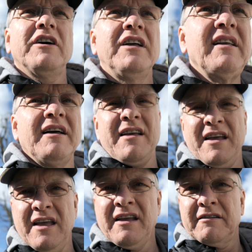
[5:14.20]
it's in
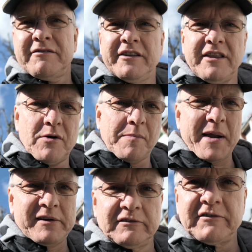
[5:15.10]
focus.
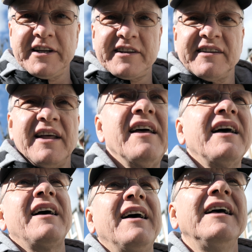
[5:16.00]
I don't think the
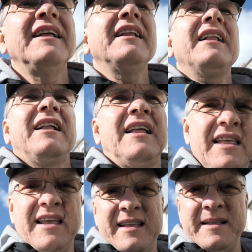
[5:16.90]
OIS is as
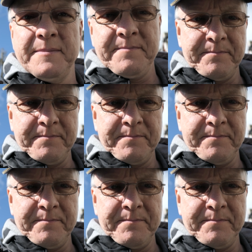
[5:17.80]
good or as